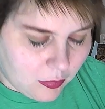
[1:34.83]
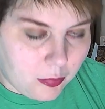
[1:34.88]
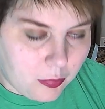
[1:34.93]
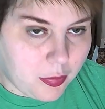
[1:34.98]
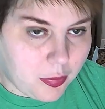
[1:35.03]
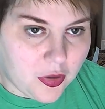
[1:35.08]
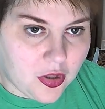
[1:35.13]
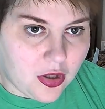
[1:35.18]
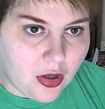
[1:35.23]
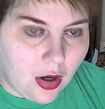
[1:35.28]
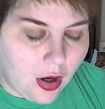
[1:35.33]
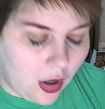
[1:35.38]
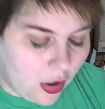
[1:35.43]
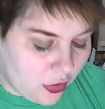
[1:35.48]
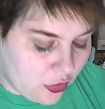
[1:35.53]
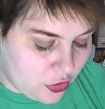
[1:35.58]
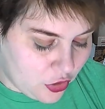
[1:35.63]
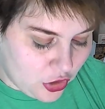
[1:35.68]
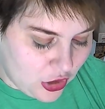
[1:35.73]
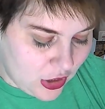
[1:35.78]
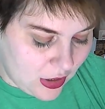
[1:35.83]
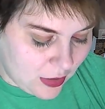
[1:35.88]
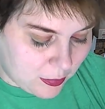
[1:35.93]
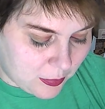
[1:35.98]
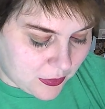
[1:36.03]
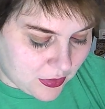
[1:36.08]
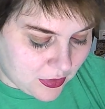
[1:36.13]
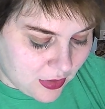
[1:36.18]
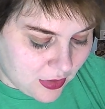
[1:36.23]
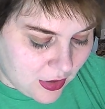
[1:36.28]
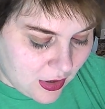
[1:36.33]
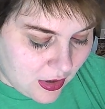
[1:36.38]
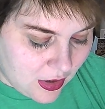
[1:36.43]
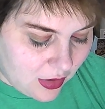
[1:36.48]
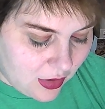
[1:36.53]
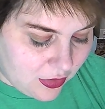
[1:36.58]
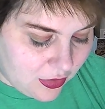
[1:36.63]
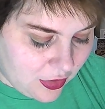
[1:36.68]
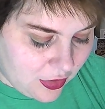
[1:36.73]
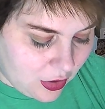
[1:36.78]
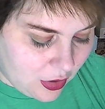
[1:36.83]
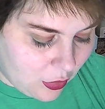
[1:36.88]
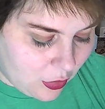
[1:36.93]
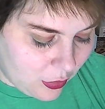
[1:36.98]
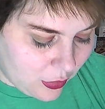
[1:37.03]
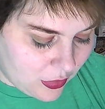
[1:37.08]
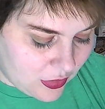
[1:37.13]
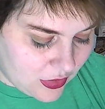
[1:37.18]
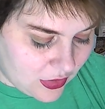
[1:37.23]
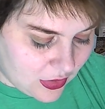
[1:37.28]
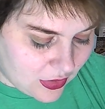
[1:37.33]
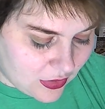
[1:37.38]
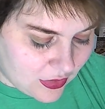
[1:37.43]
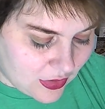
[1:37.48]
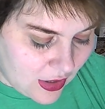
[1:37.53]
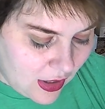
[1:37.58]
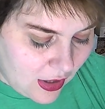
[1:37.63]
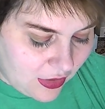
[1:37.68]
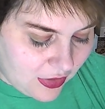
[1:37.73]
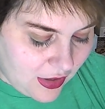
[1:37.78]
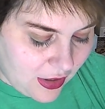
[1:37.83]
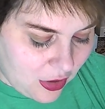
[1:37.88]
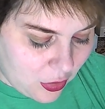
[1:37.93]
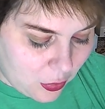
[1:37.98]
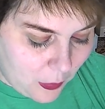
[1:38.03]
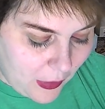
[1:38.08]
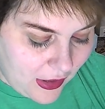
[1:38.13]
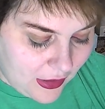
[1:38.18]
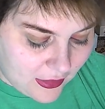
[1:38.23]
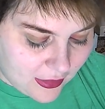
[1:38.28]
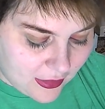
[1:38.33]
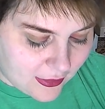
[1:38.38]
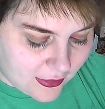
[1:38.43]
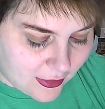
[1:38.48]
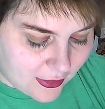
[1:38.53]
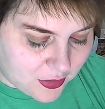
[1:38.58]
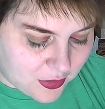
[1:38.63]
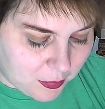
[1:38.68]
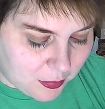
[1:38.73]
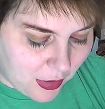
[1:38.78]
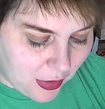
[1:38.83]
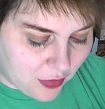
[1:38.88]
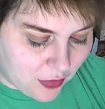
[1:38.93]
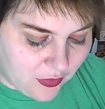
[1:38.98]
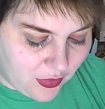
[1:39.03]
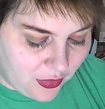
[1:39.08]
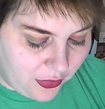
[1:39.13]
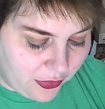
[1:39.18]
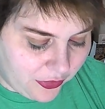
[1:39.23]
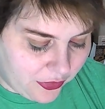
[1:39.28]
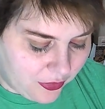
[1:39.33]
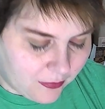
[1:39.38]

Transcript: But our ships, the horses, they quaked at such marvels.